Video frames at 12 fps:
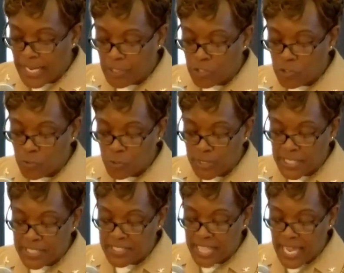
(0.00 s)
I can
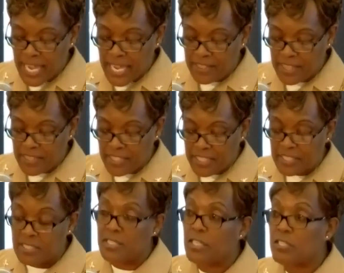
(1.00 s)
truly say that
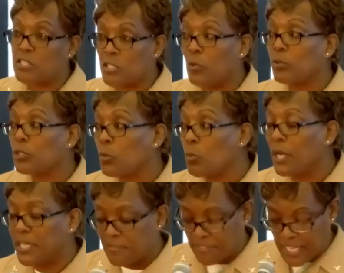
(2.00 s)
this is certainly
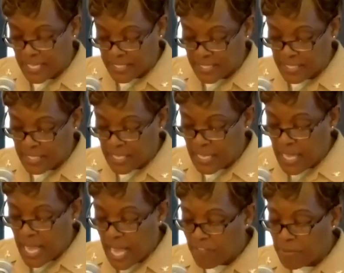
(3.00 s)
one event
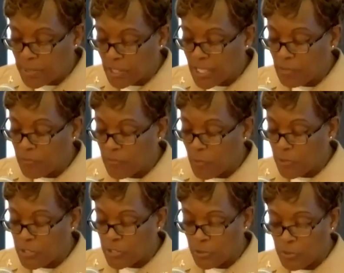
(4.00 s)
I've been looking
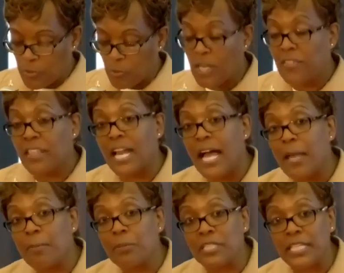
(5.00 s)
forward to and one that
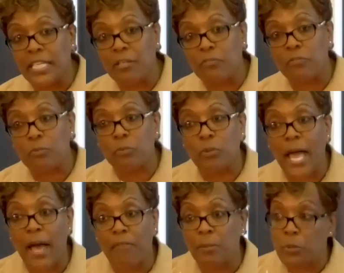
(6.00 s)
I believe will
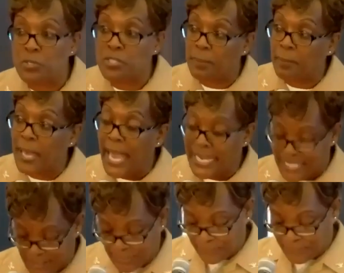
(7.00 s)
have the most
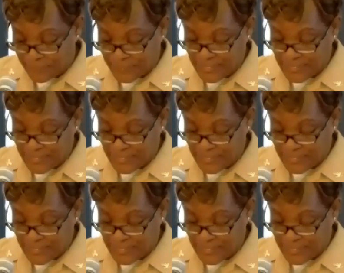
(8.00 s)
impact.